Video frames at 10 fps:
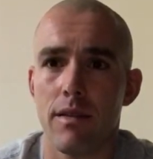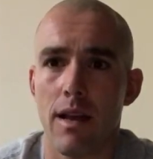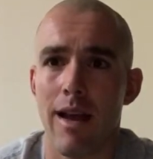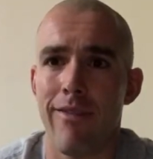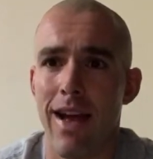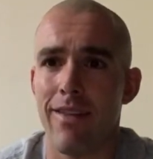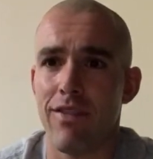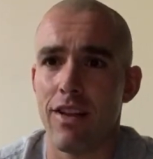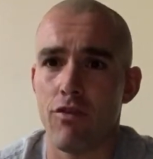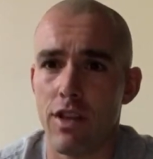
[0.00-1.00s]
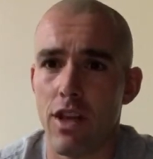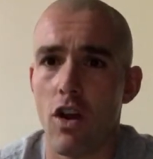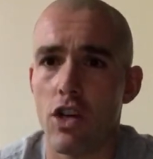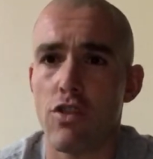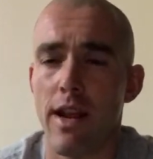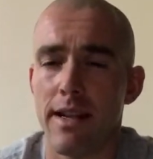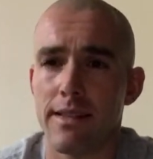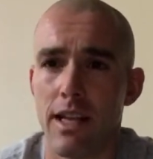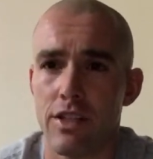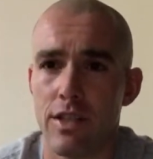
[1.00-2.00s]
I've had like really hard training
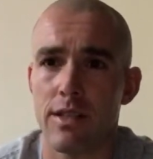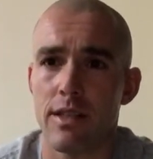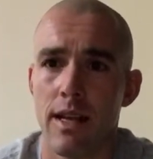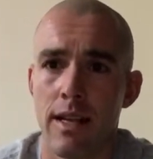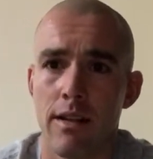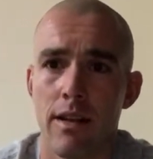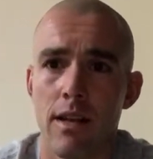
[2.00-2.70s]
sessions and